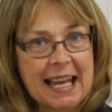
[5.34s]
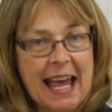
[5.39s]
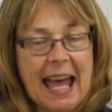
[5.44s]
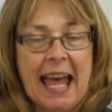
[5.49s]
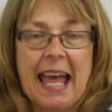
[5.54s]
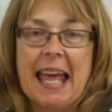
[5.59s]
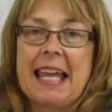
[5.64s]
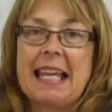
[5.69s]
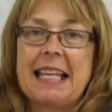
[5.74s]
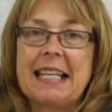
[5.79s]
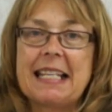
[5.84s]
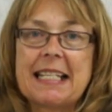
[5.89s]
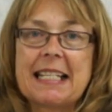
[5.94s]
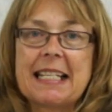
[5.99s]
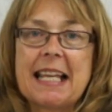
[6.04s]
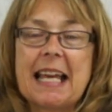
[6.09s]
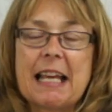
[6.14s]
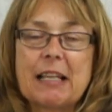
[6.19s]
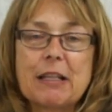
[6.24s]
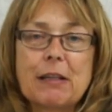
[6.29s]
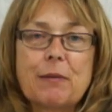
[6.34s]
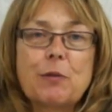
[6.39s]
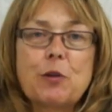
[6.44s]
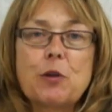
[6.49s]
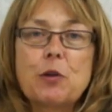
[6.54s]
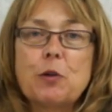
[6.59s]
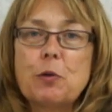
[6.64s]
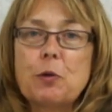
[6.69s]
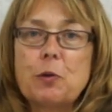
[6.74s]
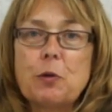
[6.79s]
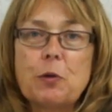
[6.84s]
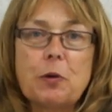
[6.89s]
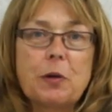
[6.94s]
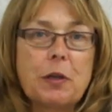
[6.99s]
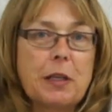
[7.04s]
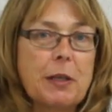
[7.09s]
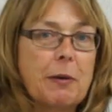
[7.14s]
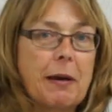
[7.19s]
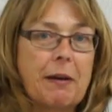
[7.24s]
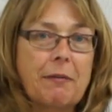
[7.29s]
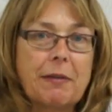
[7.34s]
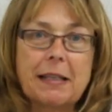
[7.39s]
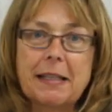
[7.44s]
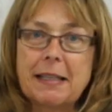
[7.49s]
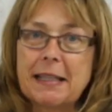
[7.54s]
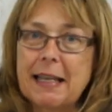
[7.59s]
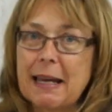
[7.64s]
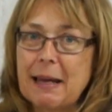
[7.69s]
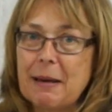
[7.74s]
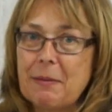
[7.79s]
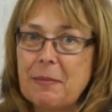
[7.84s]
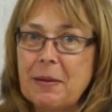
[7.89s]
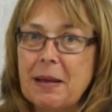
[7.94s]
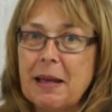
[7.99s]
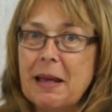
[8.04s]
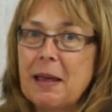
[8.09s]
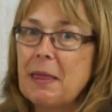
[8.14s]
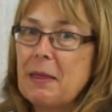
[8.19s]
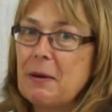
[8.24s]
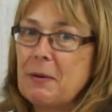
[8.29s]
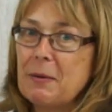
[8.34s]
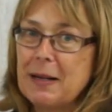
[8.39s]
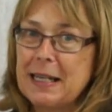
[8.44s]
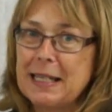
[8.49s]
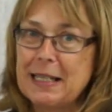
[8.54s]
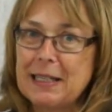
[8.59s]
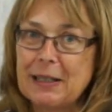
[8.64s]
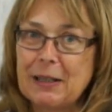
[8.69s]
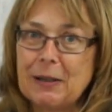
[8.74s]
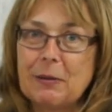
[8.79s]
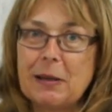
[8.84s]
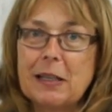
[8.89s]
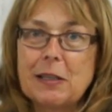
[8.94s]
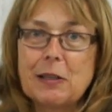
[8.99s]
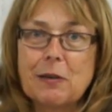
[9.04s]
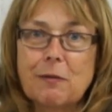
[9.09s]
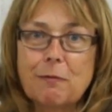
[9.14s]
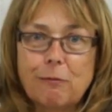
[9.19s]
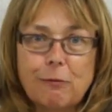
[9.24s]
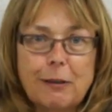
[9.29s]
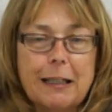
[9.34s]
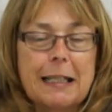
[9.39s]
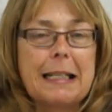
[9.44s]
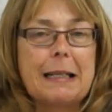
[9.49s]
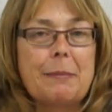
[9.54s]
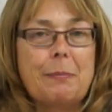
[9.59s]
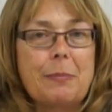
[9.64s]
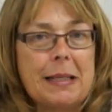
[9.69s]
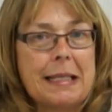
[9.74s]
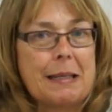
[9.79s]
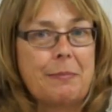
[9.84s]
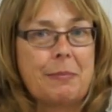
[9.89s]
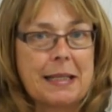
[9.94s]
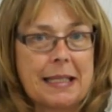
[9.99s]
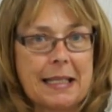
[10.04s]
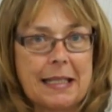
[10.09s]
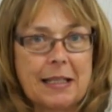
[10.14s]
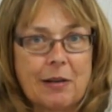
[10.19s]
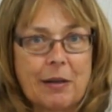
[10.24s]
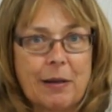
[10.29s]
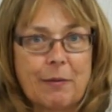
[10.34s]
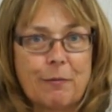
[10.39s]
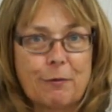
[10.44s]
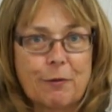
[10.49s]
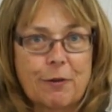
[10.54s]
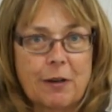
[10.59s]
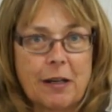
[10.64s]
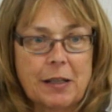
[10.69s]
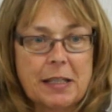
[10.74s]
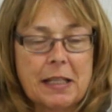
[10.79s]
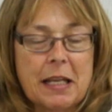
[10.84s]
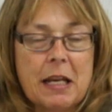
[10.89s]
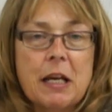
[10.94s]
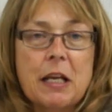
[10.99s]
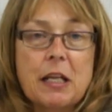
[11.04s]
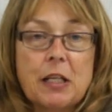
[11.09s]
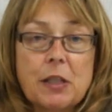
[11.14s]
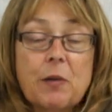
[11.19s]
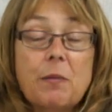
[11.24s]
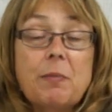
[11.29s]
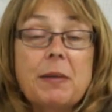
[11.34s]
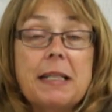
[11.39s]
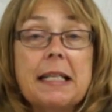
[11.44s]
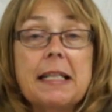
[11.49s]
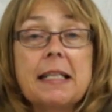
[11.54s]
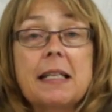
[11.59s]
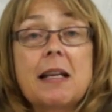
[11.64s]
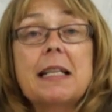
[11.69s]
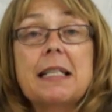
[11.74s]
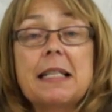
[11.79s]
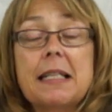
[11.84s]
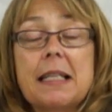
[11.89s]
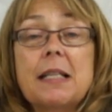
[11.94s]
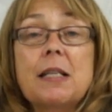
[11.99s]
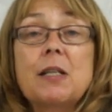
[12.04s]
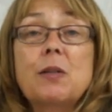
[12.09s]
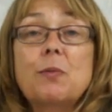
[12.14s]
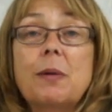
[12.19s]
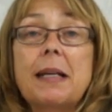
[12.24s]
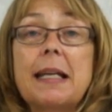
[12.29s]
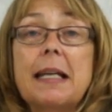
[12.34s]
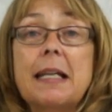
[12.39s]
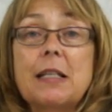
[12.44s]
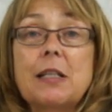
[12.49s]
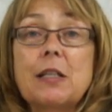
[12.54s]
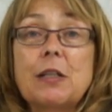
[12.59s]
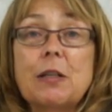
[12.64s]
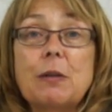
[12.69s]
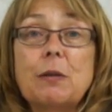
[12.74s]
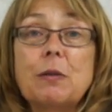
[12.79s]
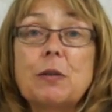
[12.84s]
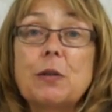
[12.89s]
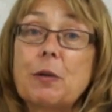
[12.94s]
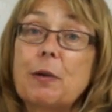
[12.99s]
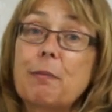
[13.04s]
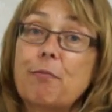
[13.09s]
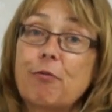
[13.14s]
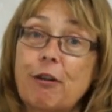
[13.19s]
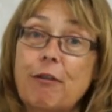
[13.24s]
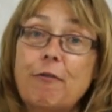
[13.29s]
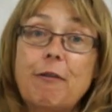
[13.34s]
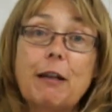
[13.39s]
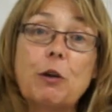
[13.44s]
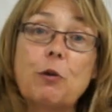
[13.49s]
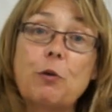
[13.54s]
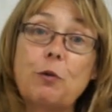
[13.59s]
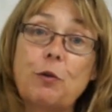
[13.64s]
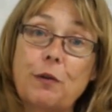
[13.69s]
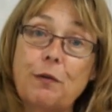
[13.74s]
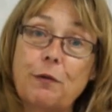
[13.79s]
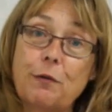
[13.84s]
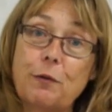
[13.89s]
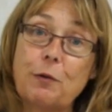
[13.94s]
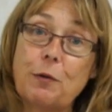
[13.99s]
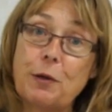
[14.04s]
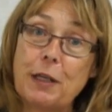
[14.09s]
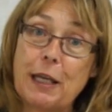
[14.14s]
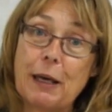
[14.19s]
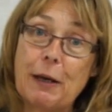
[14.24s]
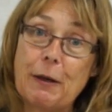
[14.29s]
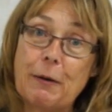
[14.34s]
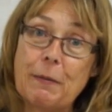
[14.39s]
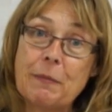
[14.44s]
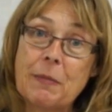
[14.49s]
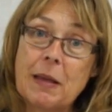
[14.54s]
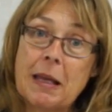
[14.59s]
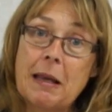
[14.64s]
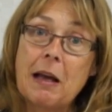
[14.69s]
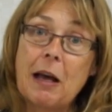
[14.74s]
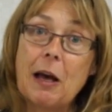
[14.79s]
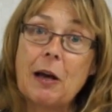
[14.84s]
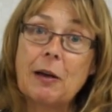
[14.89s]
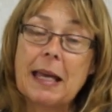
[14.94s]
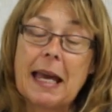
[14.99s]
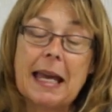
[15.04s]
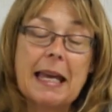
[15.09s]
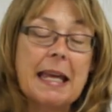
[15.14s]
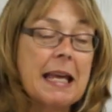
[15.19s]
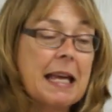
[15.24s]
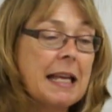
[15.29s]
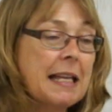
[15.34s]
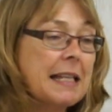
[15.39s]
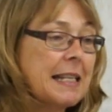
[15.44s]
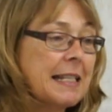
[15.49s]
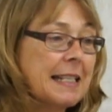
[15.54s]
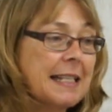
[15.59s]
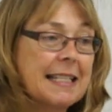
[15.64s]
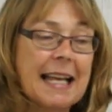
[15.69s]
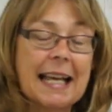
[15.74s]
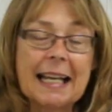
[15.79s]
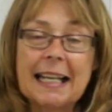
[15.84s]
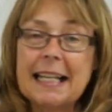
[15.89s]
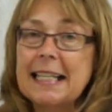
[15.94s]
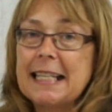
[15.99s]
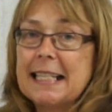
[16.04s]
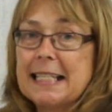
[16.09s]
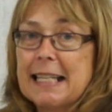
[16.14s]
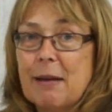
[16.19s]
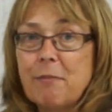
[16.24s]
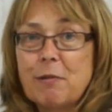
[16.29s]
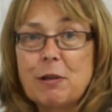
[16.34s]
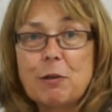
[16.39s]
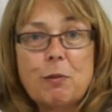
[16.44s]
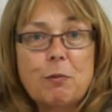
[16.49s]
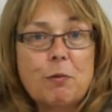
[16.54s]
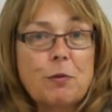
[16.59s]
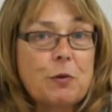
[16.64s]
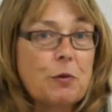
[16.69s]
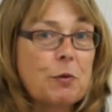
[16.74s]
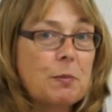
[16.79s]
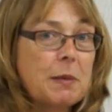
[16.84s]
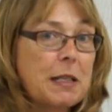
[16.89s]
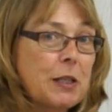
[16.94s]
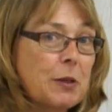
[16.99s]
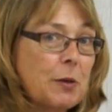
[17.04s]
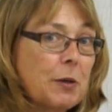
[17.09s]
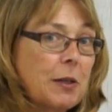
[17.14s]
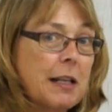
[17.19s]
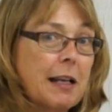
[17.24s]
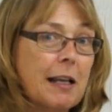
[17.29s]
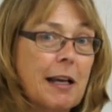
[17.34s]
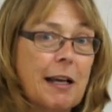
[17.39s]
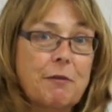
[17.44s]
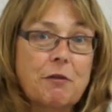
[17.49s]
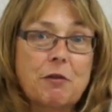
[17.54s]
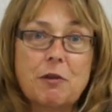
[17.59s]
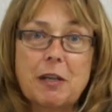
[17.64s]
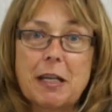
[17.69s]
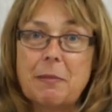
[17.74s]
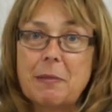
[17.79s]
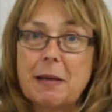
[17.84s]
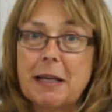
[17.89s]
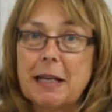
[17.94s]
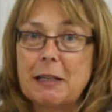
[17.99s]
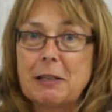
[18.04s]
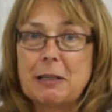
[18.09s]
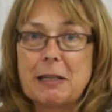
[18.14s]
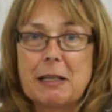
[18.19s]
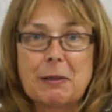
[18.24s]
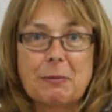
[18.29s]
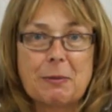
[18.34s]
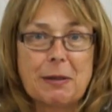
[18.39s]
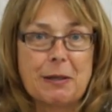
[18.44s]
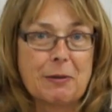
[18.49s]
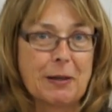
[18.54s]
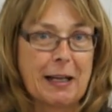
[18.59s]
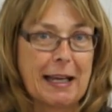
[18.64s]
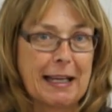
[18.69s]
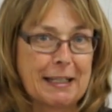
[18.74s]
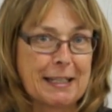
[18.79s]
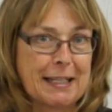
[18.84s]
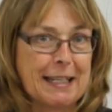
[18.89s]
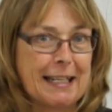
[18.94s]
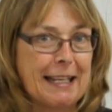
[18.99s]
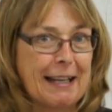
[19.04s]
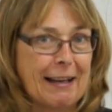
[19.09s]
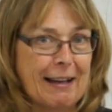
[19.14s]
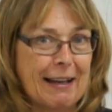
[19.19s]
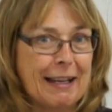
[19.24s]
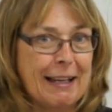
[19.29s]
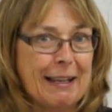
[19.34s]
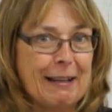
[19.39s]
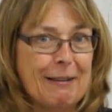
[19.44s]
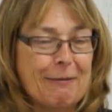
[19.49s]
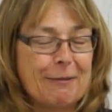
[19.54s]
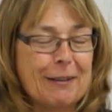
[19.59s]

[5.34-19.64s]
and as I'm sure you have the same that we do, it's a really busy time for us. So we decided this week to do a pre-record for you. Okay, exactly the same as we would normally do on a live stream, it's just we're not actually live.